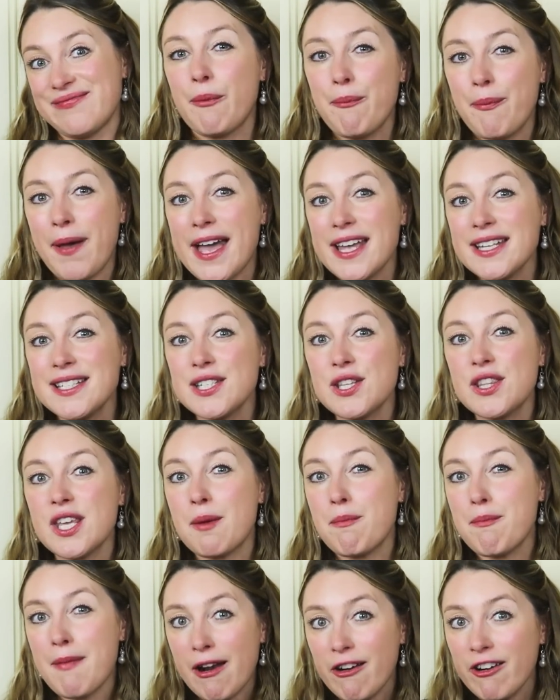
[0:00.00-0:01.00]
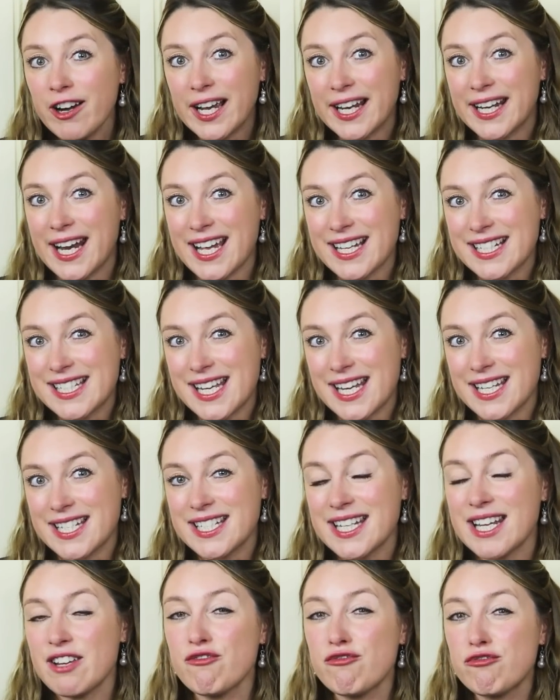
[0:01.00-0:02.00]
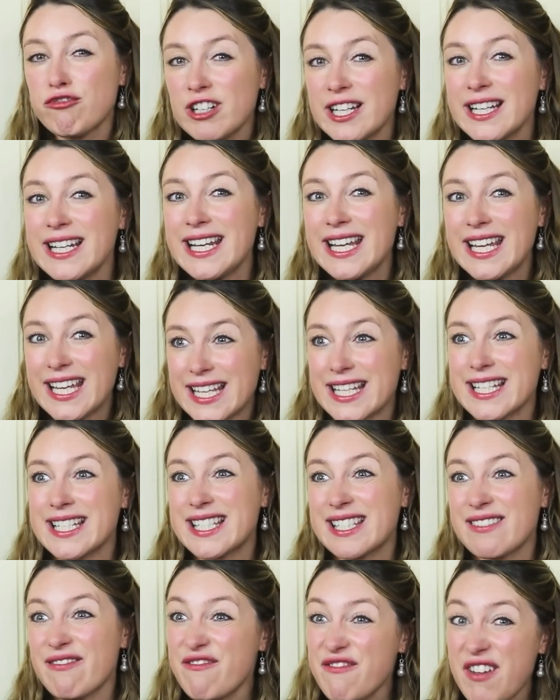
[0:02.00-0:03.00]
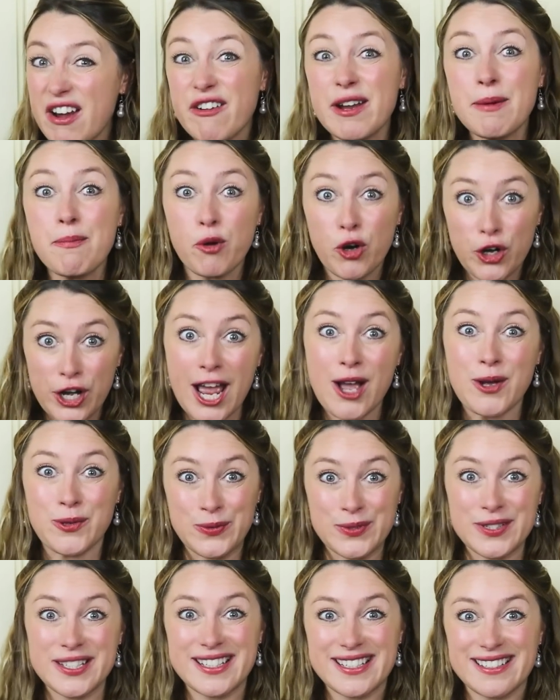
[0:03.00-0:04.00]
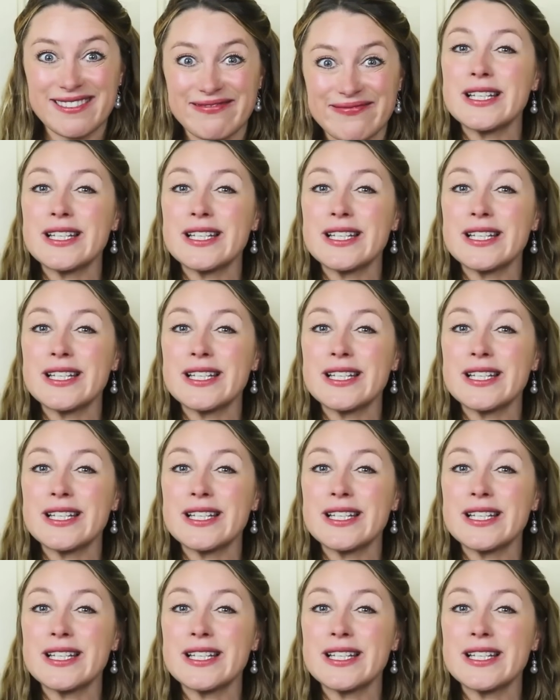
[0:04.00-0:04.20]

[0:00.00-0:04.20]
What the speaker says: Compared to the American accent, it really is very pronounced.